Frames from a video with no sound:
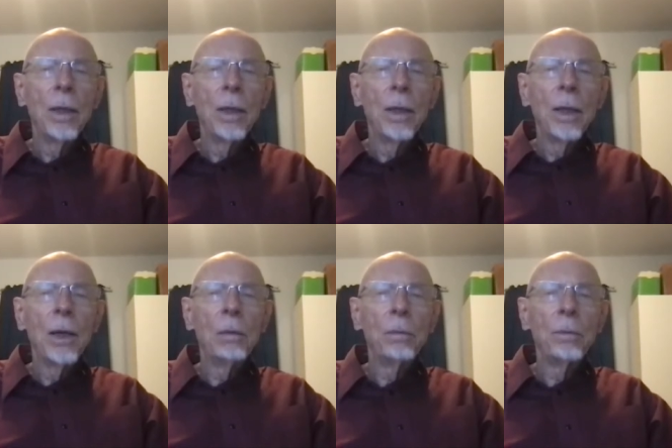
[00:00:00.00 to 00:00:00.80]

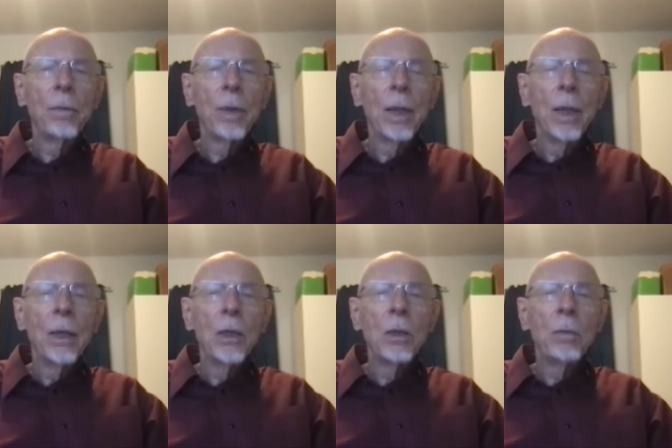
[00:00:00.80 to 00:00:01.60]
Um,
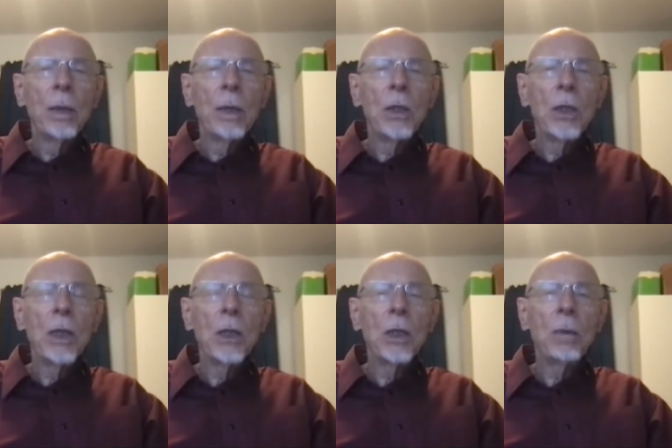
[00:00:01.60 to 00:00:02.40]
Somebody
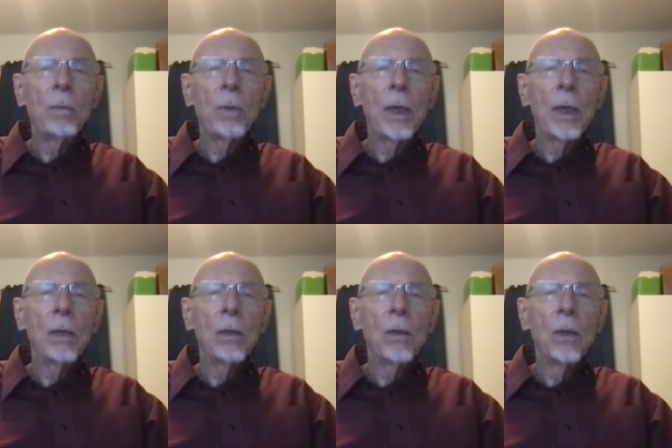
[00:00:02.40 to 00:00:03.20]
says
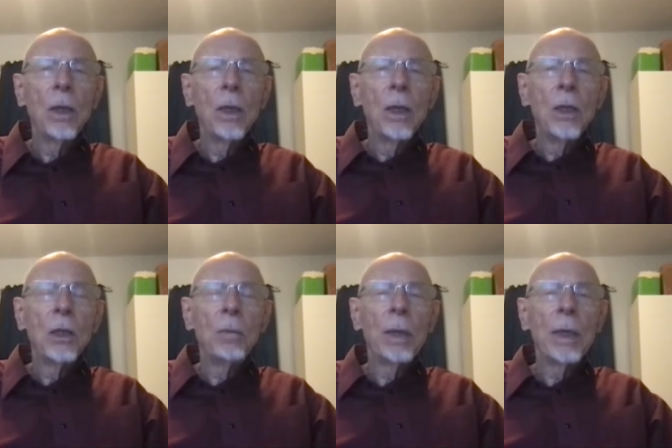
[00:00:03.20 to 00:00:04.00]
something and
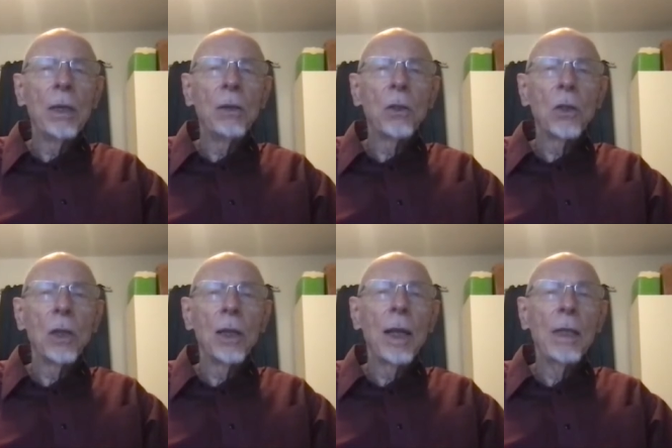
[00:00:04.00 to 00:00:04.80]
somebody
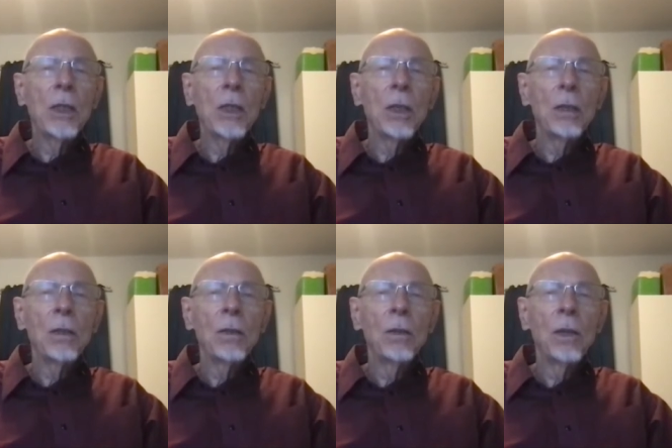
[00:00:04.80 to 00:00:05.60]
else likes
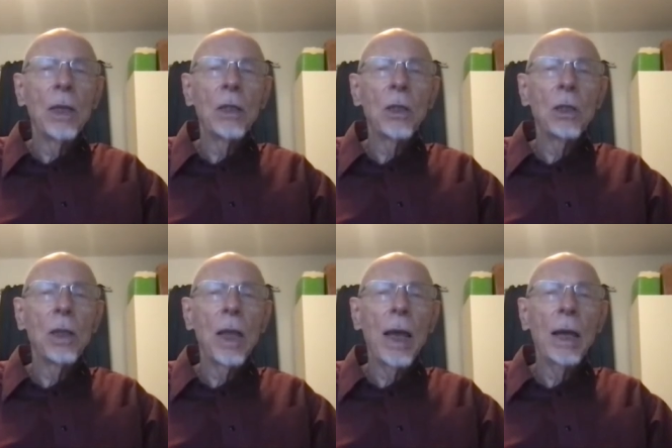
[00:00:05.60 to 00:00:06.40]
it. That's
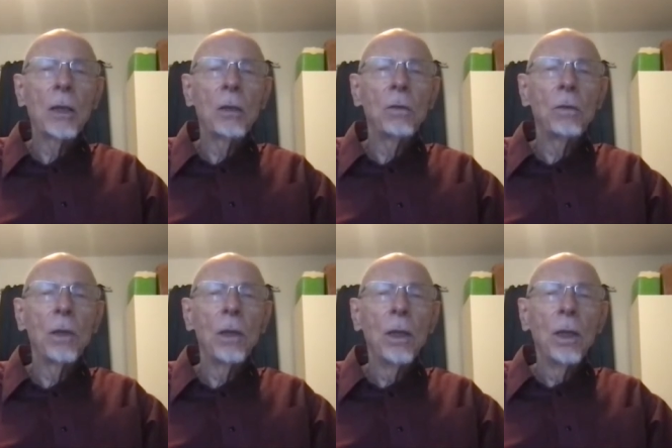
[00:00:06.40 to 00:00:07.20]
an act of
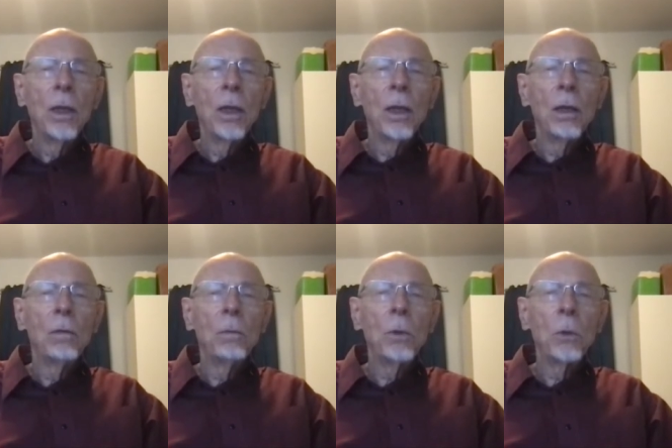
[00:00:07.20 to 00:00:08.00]

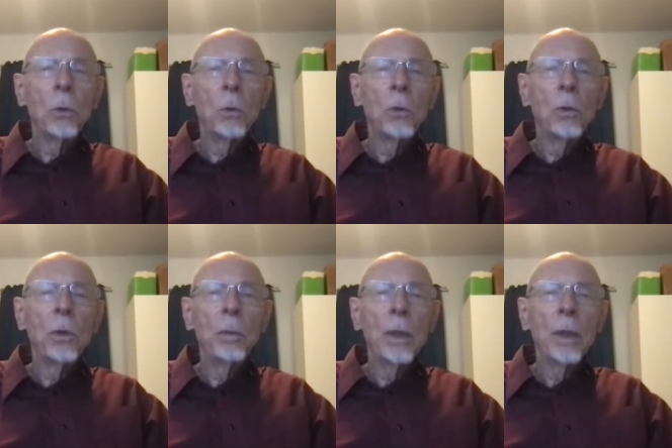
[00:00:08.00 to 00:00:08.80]
mutual
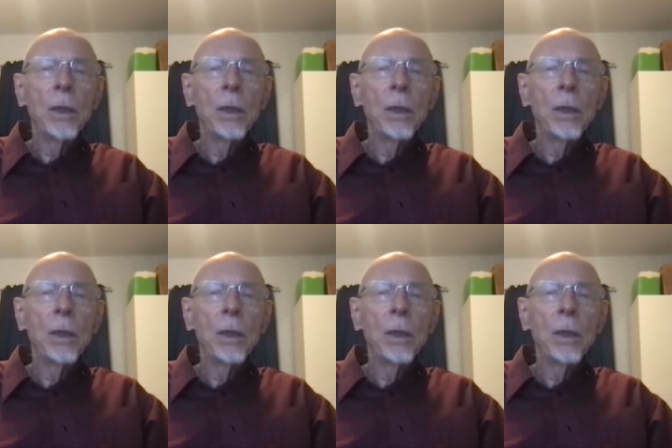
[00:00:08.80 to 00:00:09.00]
grooming.